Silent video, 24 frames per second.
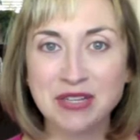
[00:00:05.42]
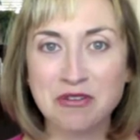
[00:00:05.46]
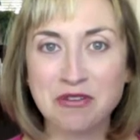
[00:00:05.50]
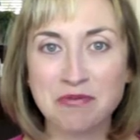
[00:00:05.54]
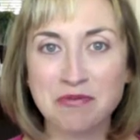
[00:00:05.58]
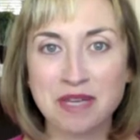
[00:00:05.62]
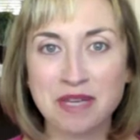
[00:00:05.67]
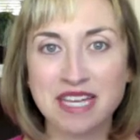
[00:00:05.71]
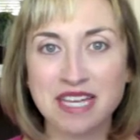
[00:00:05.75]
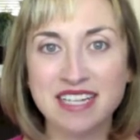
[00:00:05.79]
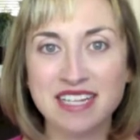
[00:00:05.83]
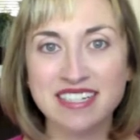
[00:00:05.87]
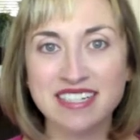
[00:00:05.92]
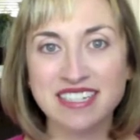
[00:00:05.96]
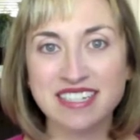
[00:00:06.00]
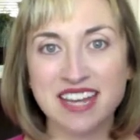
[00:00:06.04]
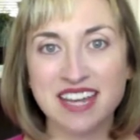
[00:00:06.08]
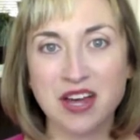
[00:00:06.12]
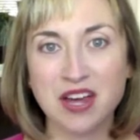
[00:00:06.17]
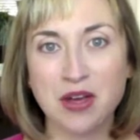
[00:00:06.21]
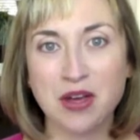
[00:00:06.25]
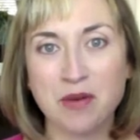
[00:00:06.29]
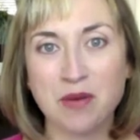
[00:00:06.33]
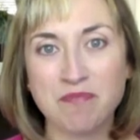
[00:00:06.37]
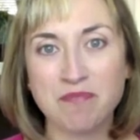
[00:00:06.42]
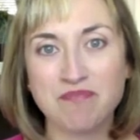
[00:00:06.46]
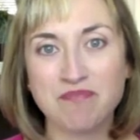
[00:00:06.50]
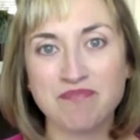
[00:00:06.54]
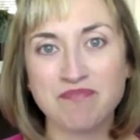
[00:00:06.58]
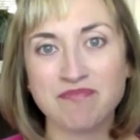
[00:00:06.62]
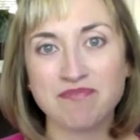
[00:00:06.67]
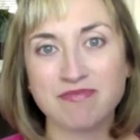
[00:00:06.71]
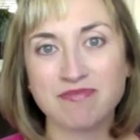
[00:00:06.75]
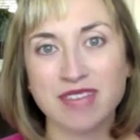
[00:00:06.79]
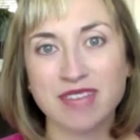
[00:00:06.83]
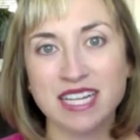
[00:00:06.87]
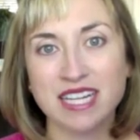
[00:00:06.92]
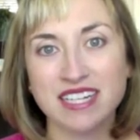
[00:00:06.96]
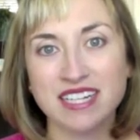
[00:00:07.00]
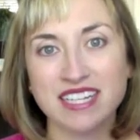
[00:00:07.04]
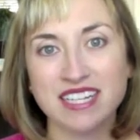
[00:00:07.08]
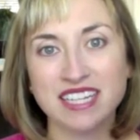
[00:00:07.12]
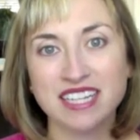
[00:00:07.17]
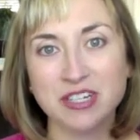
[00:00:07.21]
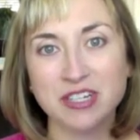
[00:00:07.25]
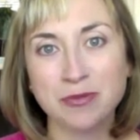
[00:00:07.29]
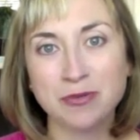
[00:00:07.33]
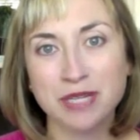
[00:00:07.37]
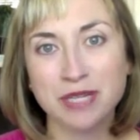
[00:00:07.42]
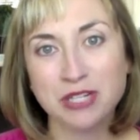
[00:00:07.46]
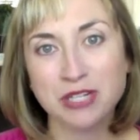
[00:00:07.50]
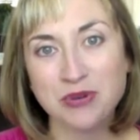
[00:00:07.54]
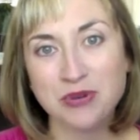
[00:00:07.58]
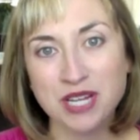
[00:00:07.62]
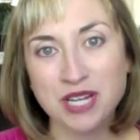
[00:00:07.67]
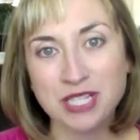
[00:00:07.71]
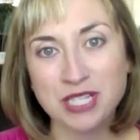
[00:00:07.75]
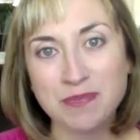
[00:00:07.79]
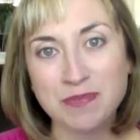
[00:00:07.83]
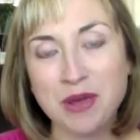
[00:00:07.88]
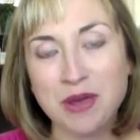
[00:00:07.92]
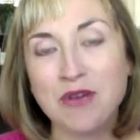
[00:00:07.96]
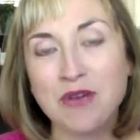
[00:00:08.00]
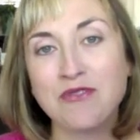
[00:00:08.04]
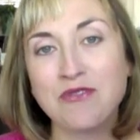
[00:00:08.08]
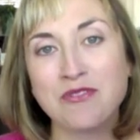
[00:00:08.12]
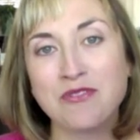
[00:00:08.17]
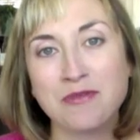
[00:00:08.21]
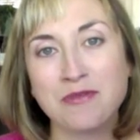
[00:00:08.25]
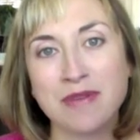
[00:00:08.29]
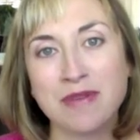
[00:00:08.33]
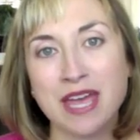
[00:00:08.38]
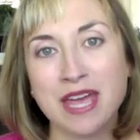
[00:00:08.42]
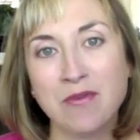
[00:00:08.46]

bit transparent for me.